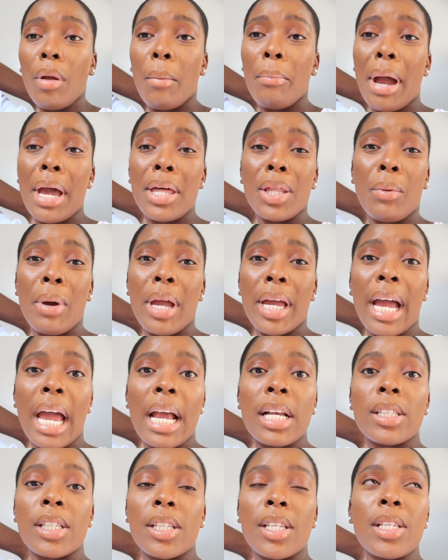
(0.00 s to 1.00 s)
By the way,
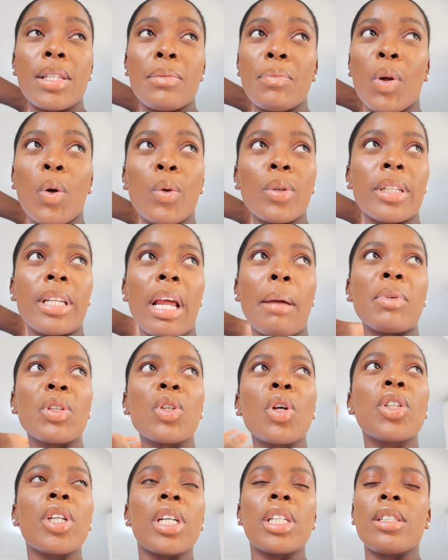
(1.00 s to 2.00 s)
guys, this is me all the time. It's
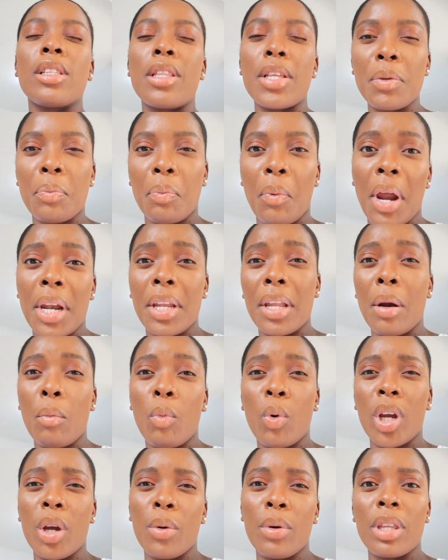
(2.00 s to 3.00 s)
not just this brand that I'm
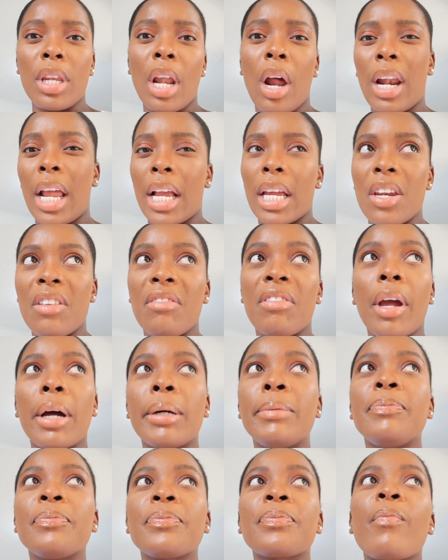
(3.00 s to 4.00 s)
working with now, like Nivea.
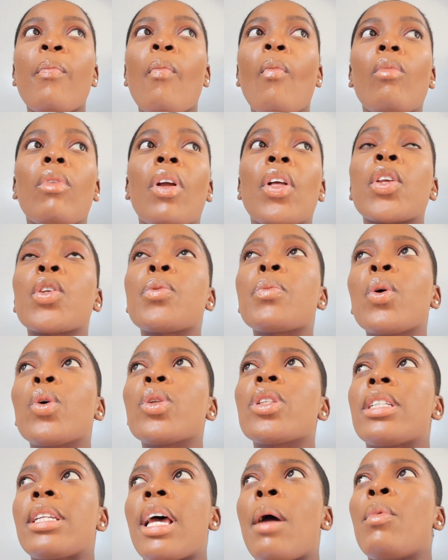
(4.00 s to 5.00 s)
This is me all
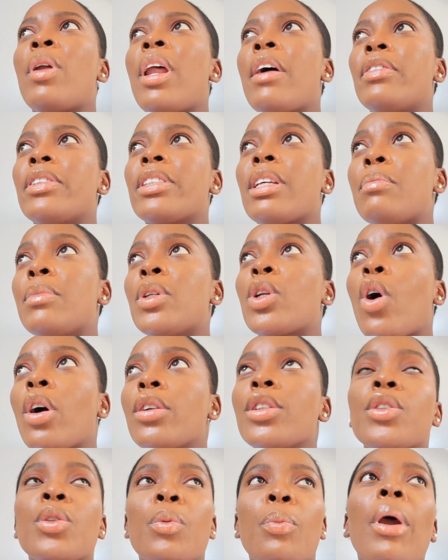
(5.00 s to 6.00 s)
the time when I have to submit
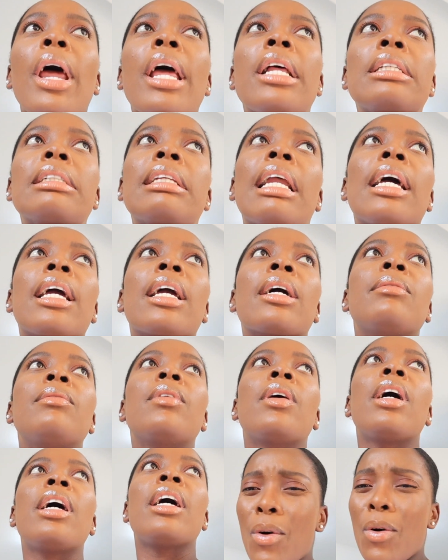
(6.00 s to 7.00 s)
content to brands. Like,
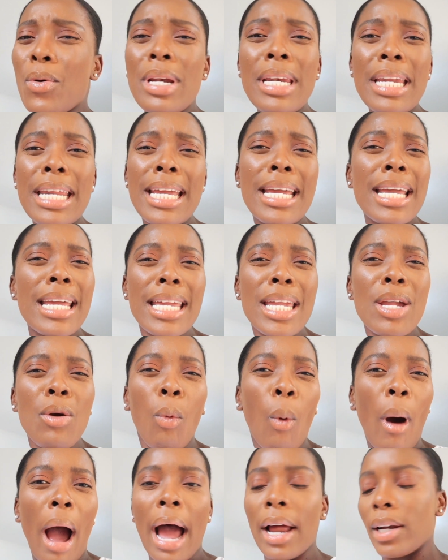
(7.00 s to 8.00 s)

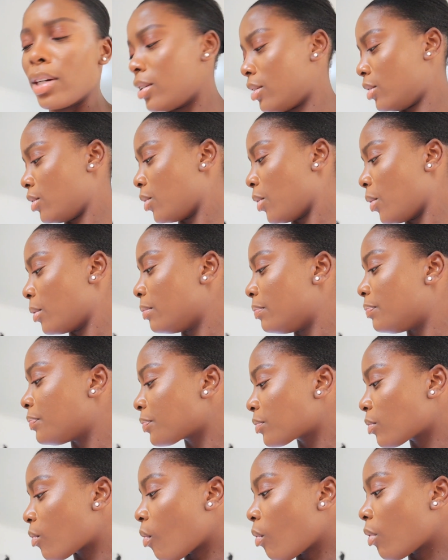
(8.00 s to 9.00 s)

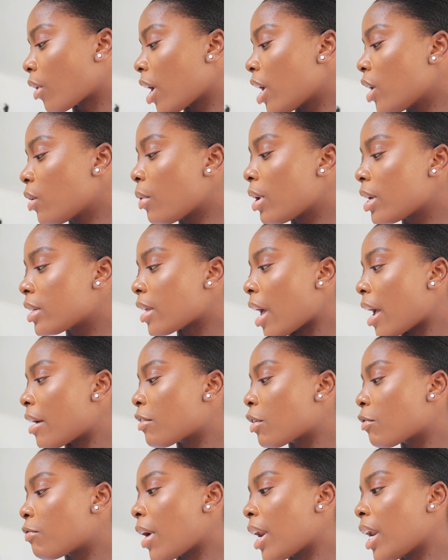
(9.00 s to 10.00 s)
Anyways, I
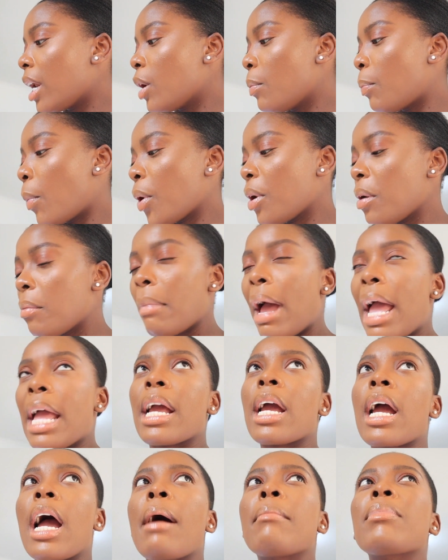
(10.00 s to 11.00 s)
finally bought a
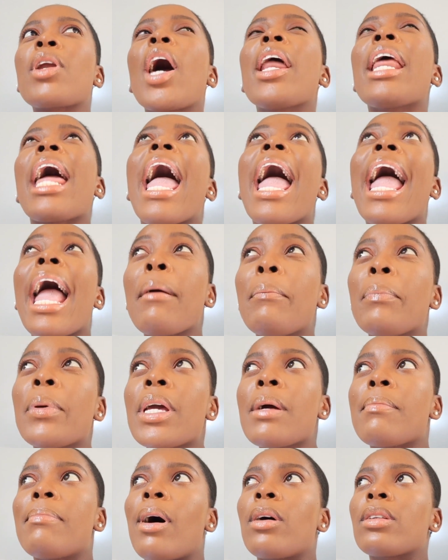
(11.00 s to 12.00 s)
mic. I'm not happy
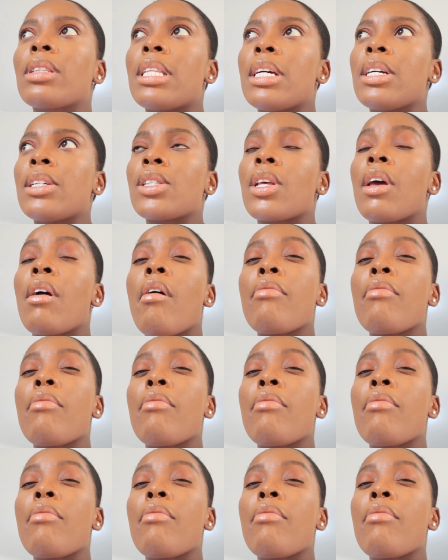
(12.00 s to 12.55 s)
about this.